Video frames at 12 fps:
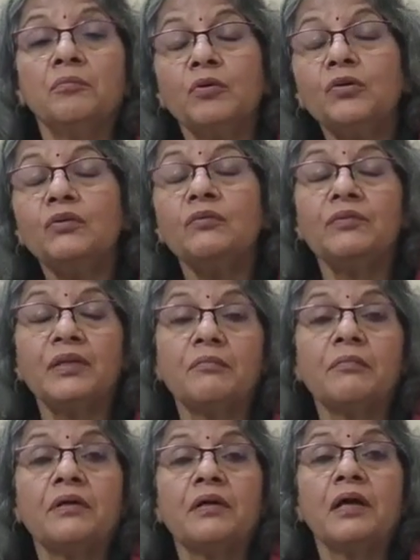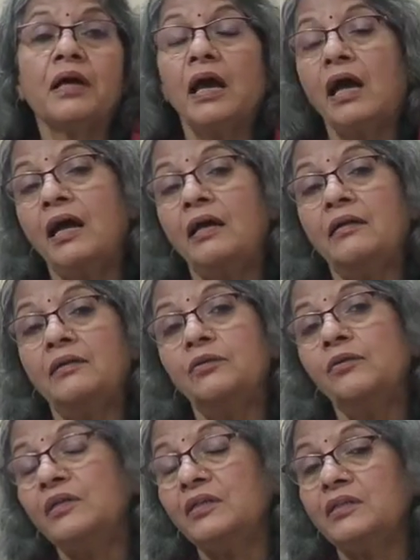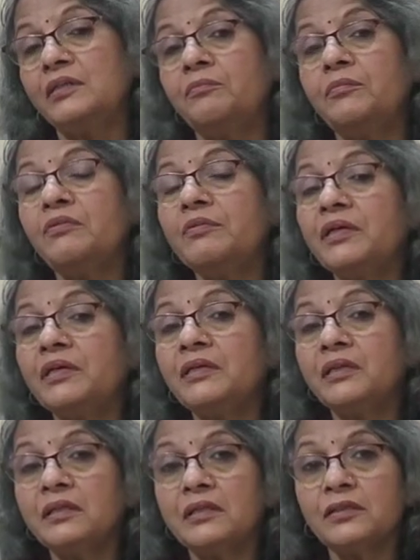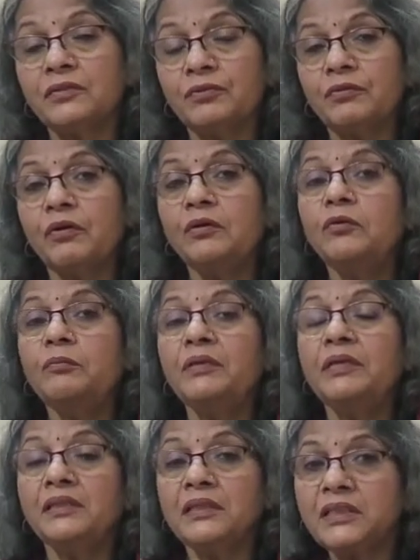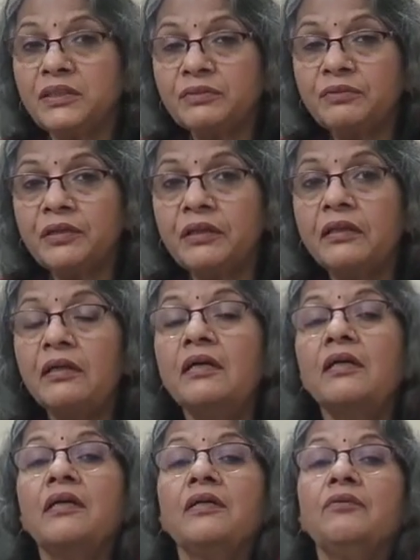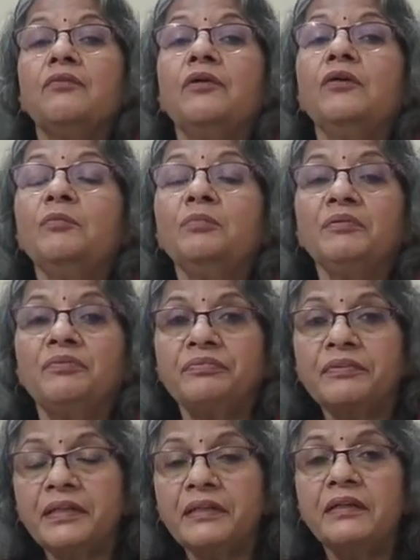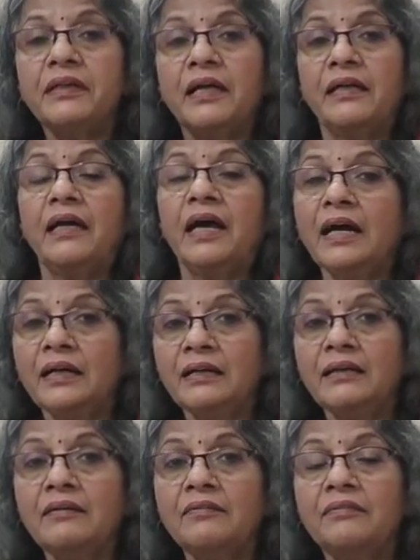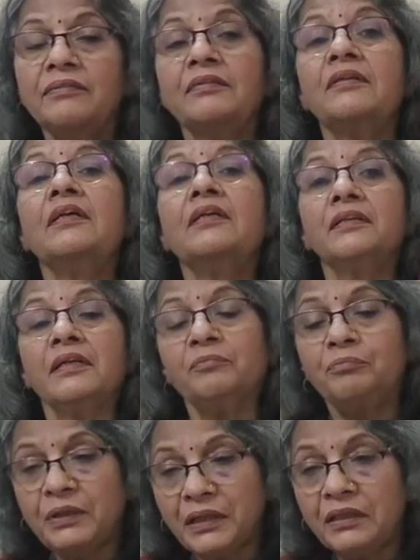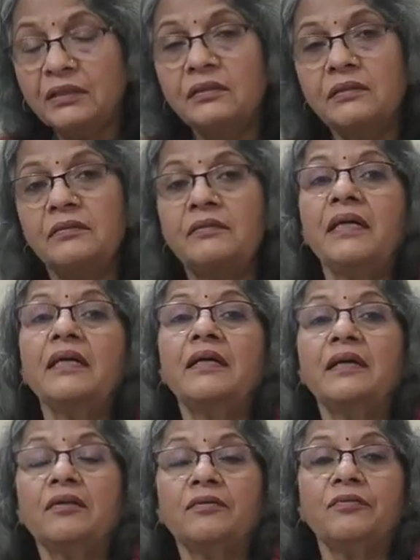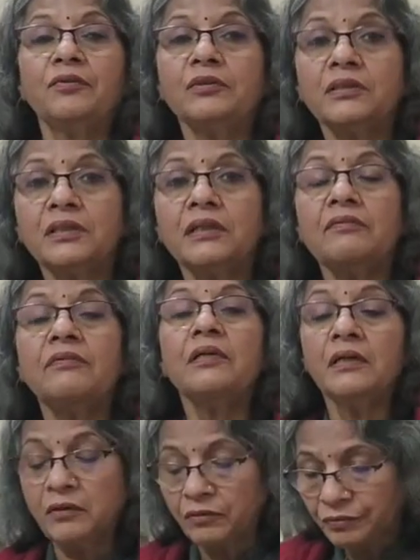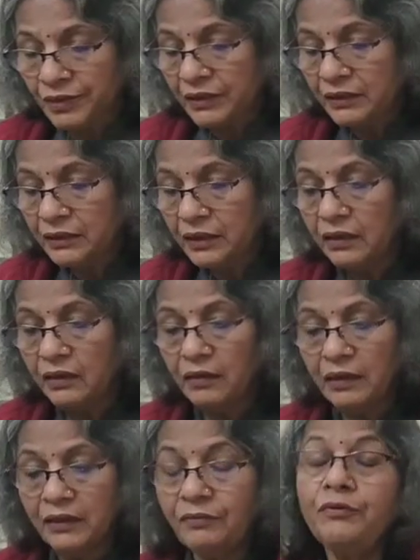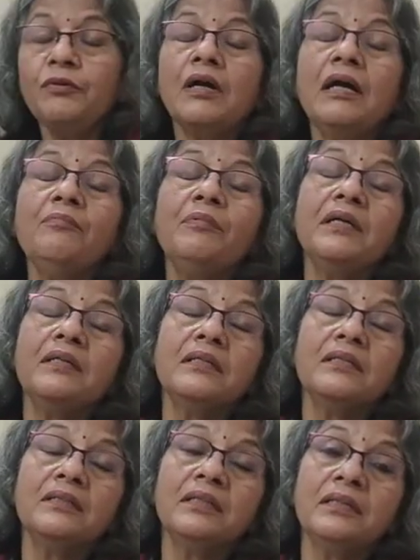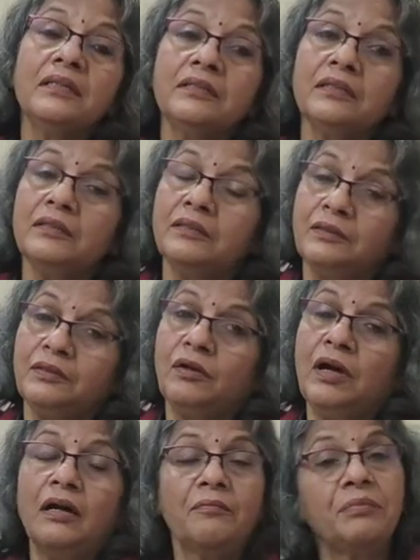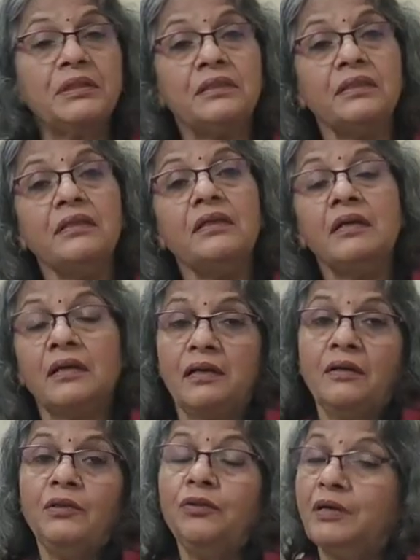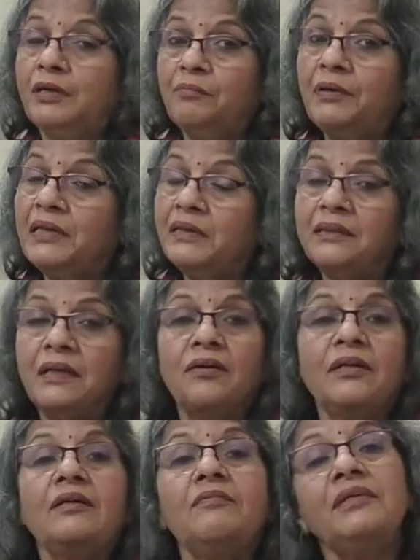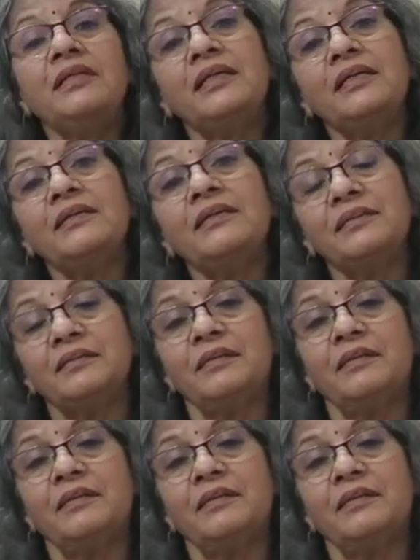most of them. And so it is something very serious. If you want to be disease-free, you want to be fit and active, then please take care of yourself. Friends, if you can't make this tea since you are busy, you can place order with us